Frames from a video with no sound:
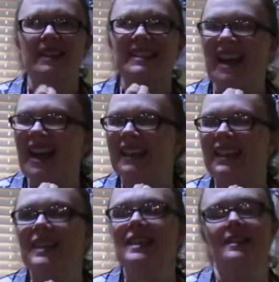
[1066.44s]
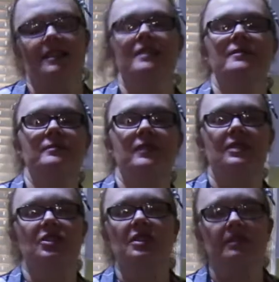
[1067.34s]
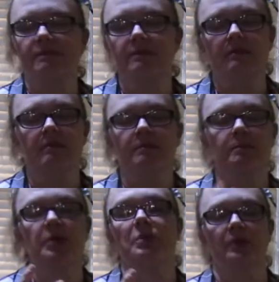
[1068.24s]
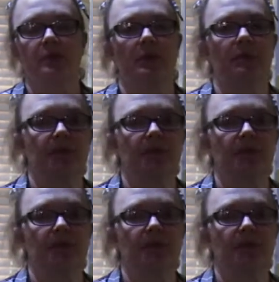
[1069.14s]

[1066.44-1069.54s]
tangy, it's just beautiful.